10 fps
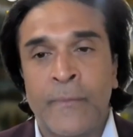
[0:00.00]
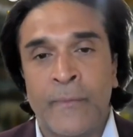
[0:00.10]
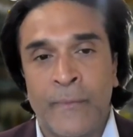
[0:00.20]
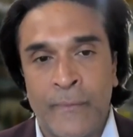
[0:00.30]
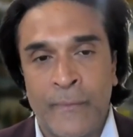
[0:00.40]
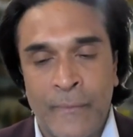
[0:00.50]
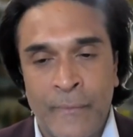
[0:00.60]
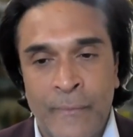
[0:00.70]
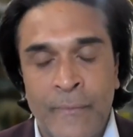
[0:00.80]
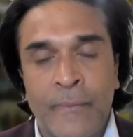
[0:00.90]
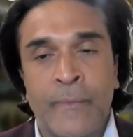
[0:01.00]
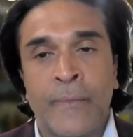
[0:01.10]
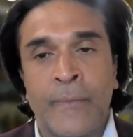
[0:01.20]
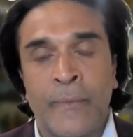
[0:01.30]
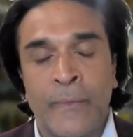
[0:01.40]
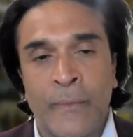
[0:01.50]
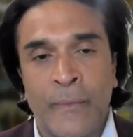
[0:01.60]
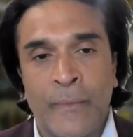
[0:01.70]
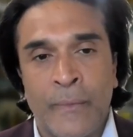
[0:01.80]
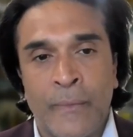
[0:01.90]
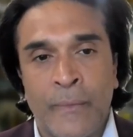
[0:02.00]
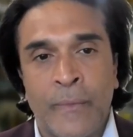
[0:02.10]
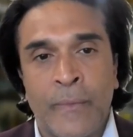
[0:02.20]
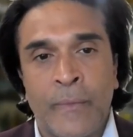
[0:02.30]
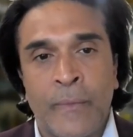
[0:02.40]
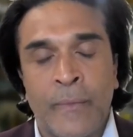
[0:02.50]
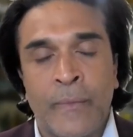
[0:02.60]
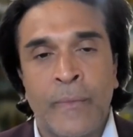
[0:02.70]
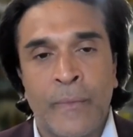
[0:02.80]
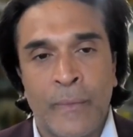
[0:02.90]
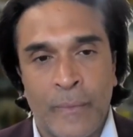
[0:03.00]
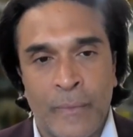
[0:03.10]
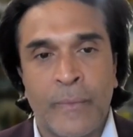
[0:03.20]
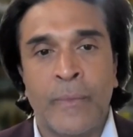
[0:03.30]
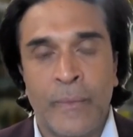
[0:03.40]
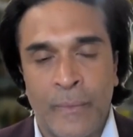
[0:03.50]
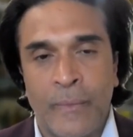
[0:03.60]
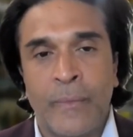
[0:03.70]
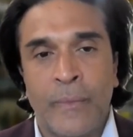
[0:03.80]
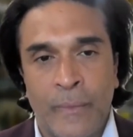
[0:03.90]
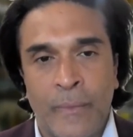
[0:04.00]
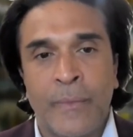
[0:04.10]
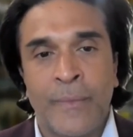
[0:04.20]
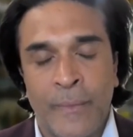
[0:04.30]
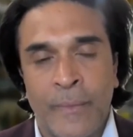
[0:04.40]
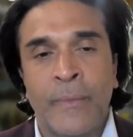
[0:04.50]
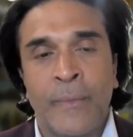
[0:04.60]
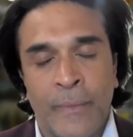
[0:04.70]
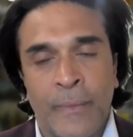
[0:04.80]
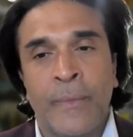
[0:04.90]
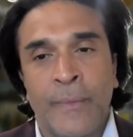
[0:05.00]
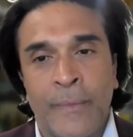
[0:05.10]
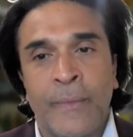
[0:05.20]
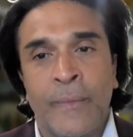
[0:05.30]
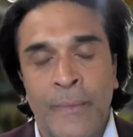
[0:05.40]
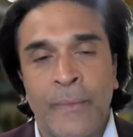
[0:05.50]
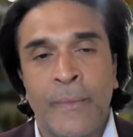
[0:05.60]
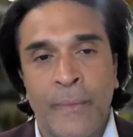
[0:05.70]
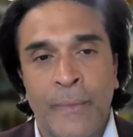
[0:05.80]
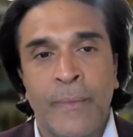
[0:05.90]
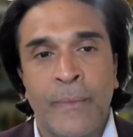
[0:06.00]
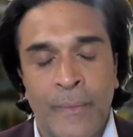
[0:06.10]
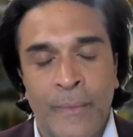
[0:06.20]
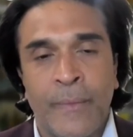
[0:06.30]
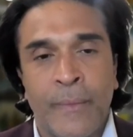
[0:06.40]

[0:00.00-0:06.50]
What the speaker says: (silent)